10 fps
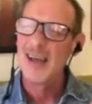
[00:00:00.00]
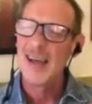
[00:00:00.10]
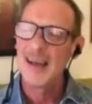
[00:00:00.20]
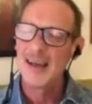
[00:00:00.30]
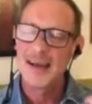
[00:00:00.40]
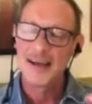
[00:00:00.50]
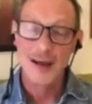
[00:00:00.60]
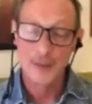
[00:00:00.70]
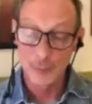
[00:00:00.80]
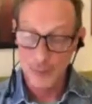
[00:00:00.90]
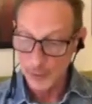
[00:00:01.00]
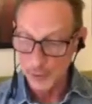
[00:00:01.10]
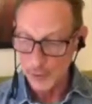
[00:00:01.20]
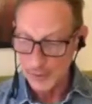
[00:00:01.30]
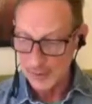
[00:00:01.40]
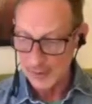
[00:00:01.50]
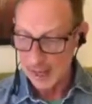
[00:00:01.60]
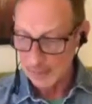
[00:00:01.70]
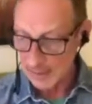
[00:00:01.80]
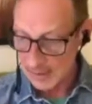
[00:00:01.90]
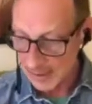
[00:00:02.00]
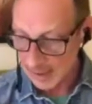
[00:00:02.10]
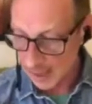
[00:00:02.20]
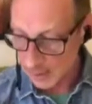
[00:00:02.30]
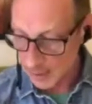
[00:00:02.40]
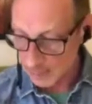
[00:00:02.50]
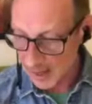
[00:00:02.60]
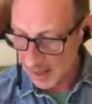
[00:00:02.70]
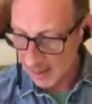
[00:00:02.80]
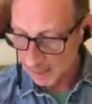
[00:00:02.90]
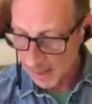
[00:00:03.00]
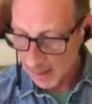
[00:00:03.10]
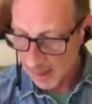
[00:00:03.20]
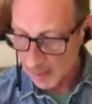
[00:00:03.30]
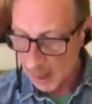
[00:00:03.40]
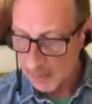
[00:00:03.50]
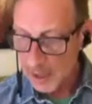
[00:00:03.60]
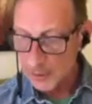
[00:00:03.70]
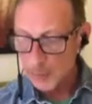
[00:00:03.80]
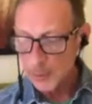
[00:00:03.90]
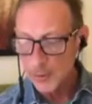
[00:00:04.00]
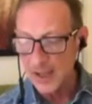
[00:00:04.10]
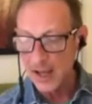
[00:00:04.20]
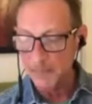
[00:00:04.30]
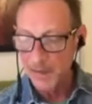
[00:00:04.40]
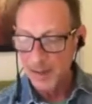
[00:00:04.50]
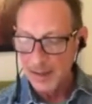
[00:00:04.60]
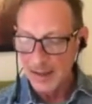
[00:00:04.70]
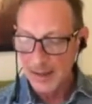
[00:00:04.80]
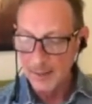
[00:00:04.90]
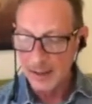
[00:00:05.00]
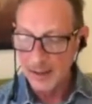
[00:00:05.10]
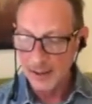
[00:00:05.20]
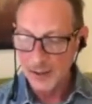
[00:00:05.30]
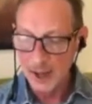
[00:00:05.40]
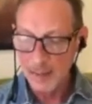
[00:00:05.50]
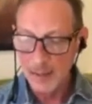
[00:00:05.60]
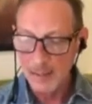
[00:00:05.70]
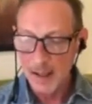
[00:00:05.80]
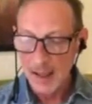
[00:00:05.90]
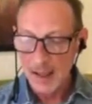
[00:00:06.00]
and another woman whose name escapes me, Emil Kapulia, another gentleman.